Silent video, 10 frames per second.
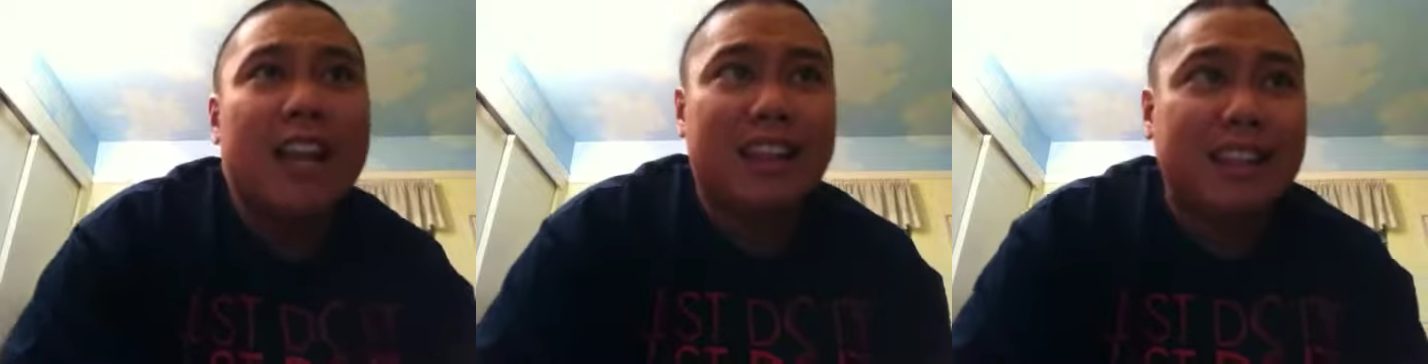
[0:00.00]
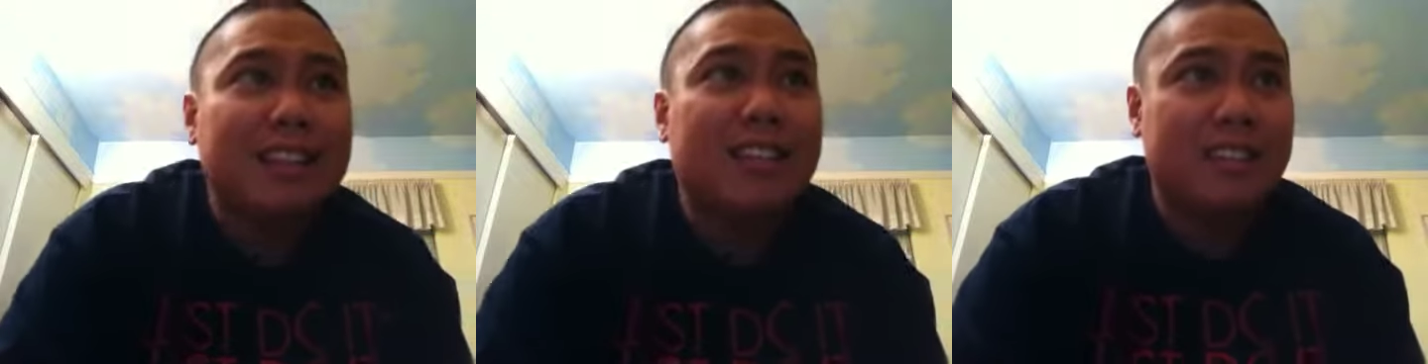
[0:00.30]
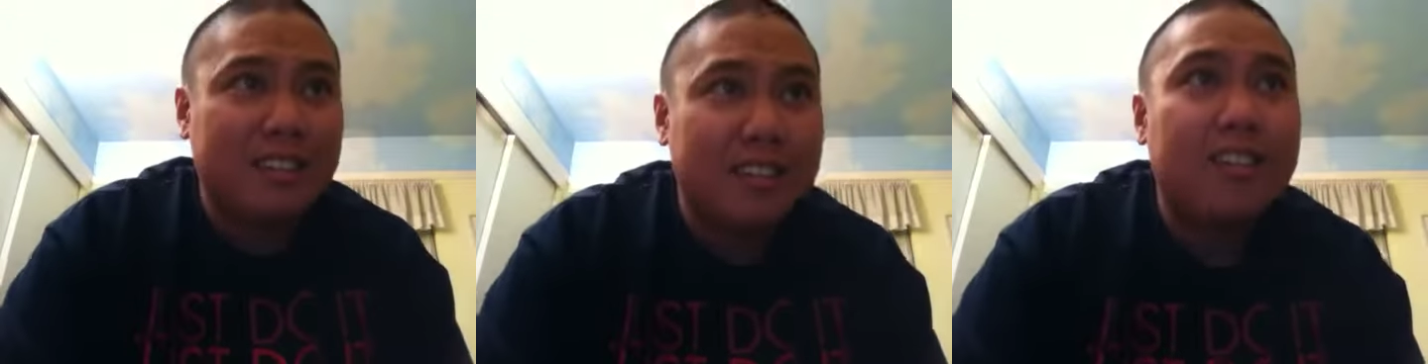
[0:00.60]

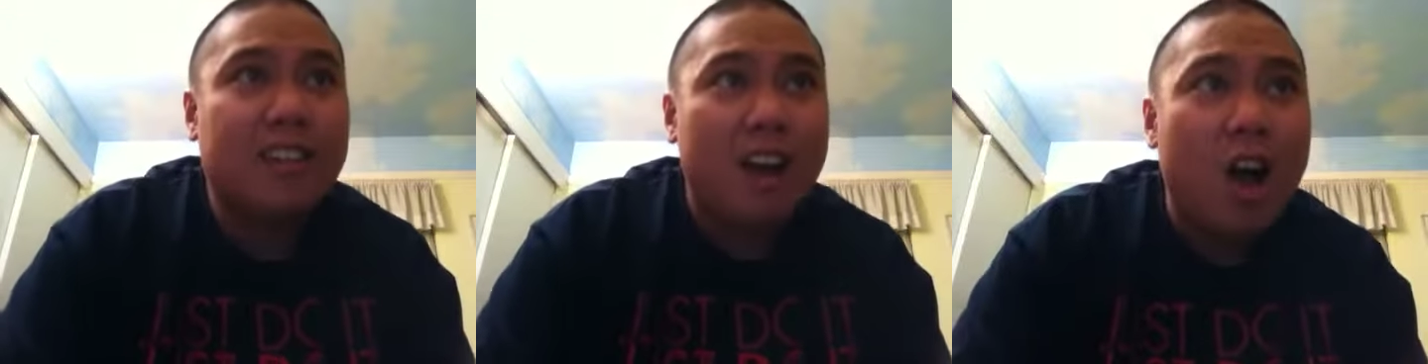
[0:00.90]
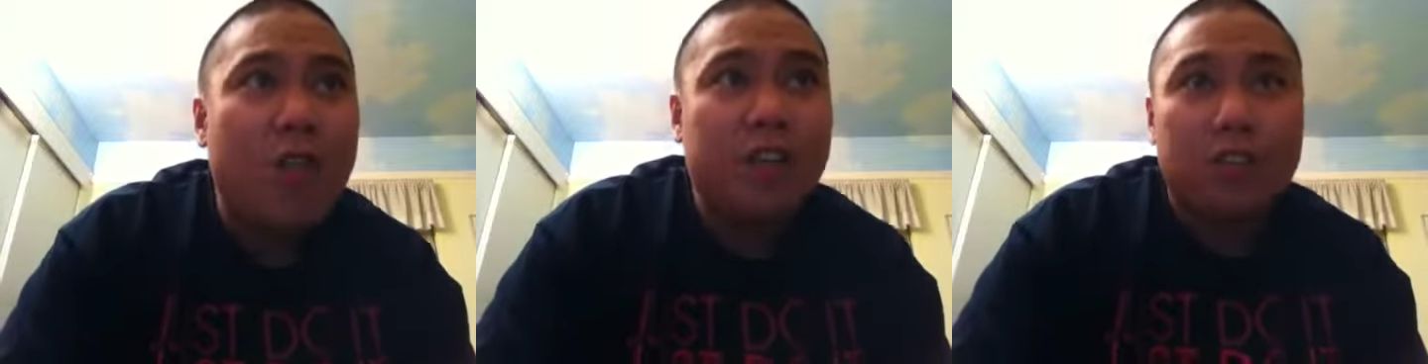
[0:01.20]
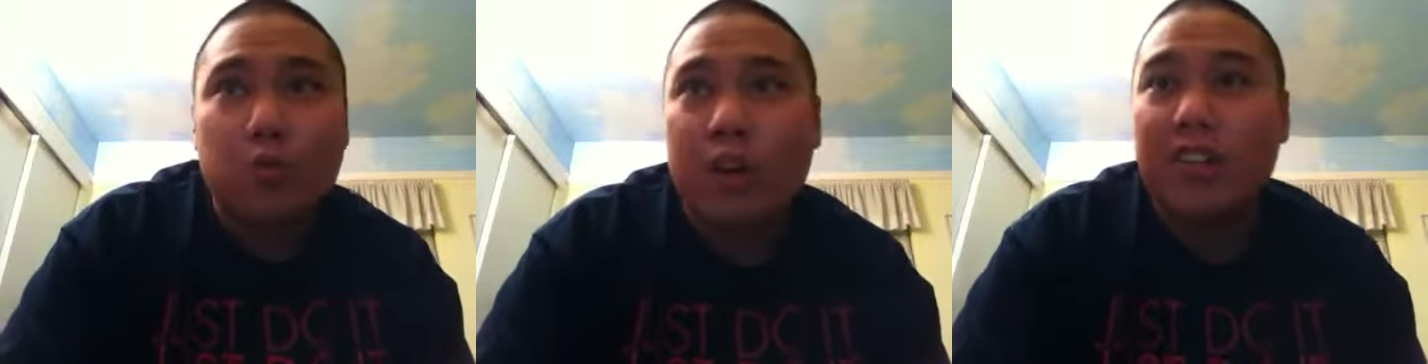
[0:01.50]
Listening to all
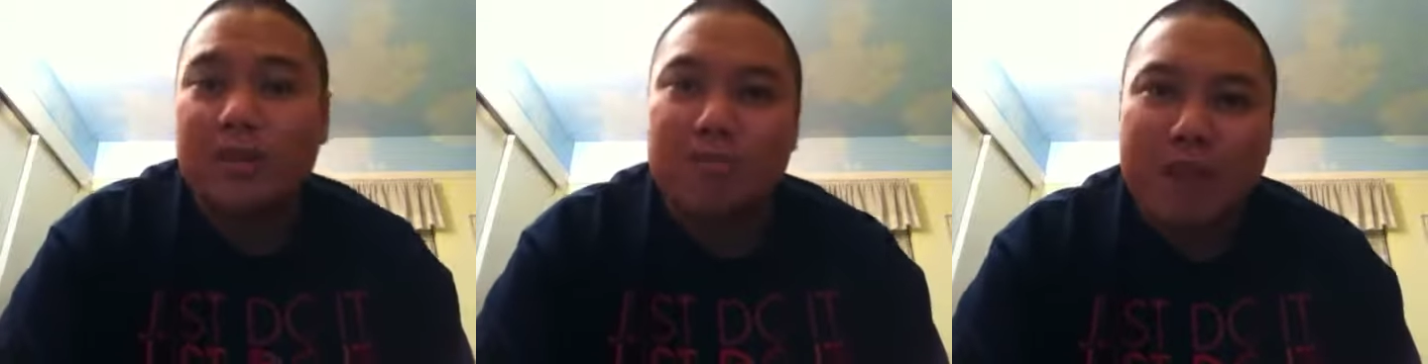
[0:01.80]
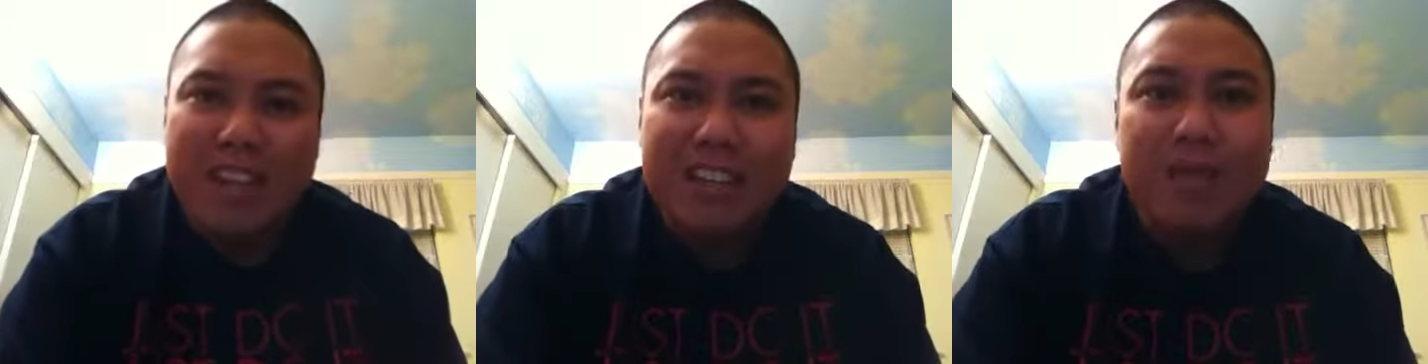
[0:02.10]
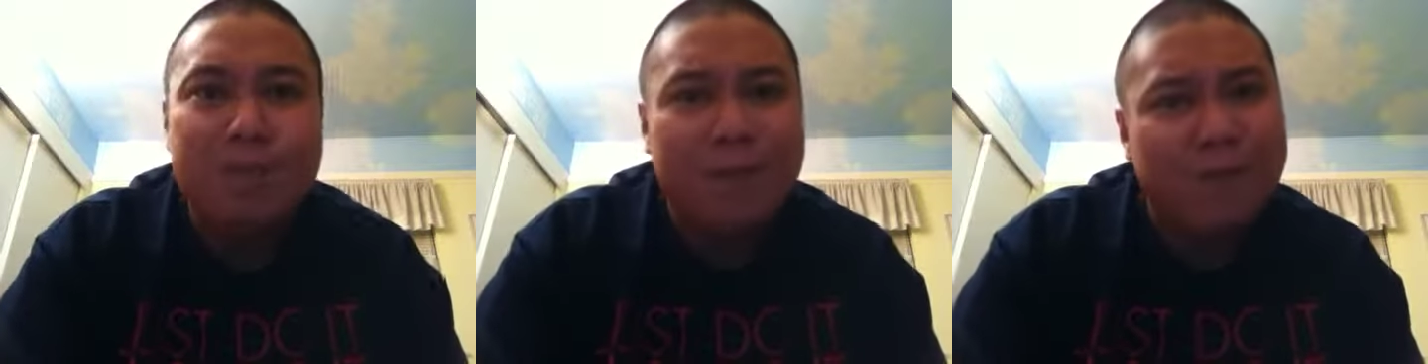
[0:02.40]
these words
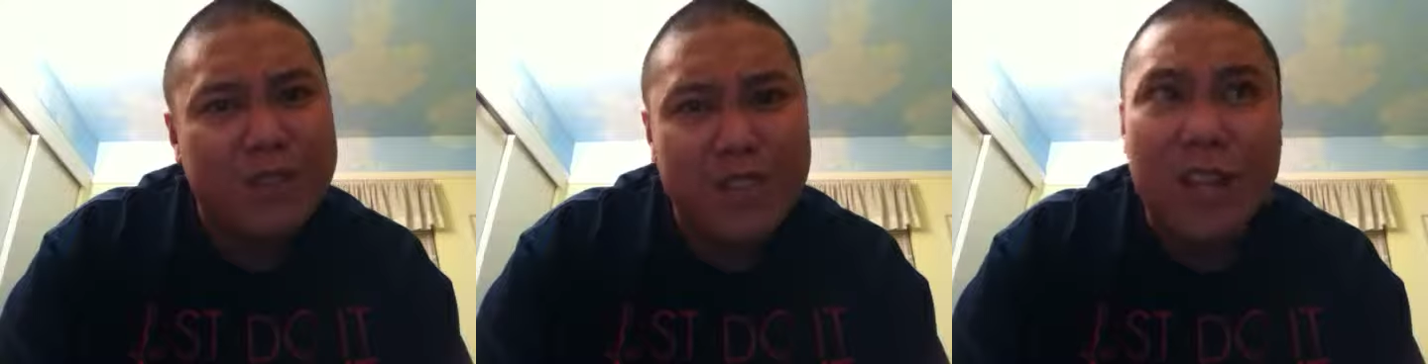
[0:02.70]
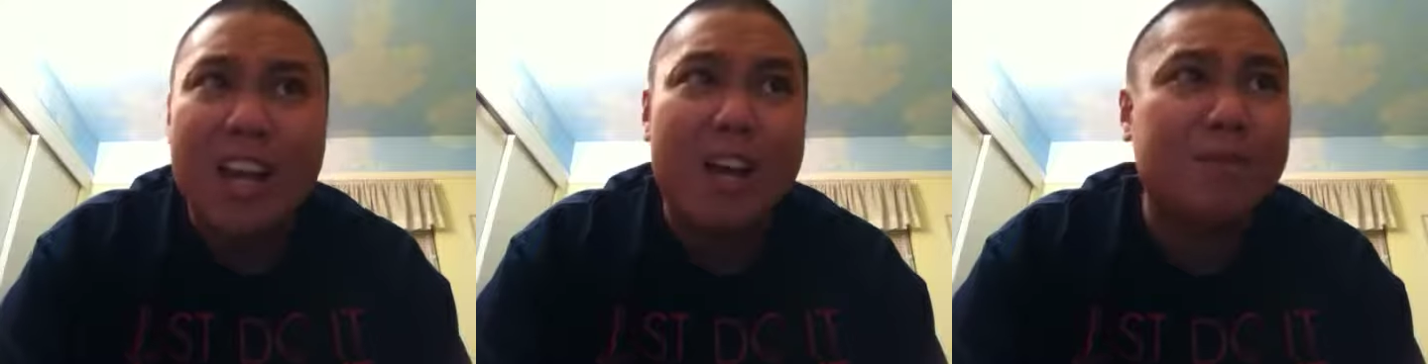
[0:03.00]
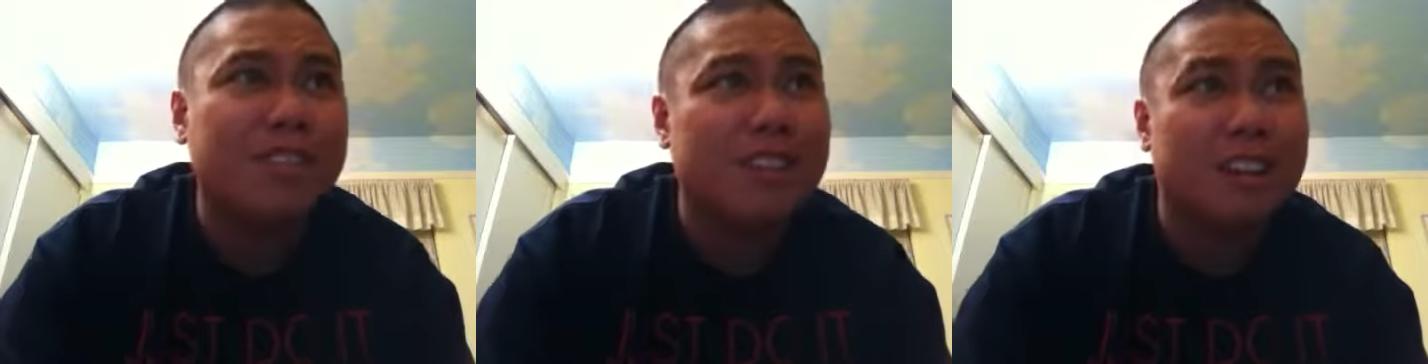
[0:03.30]
makes me feel
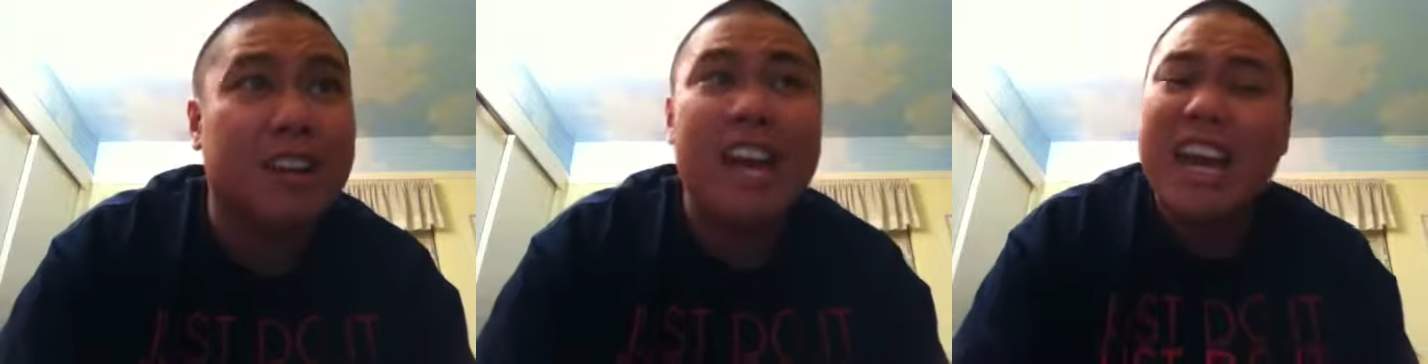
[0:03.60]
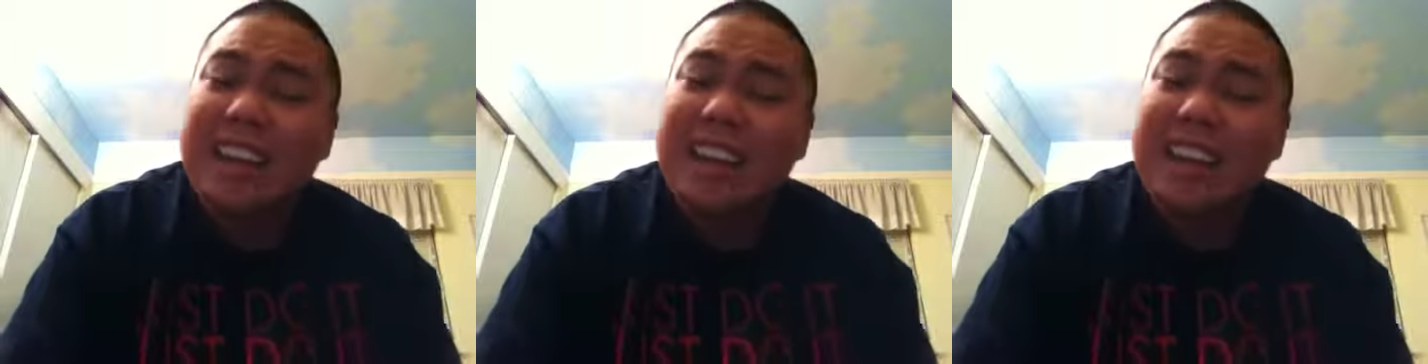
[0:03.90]
absurd.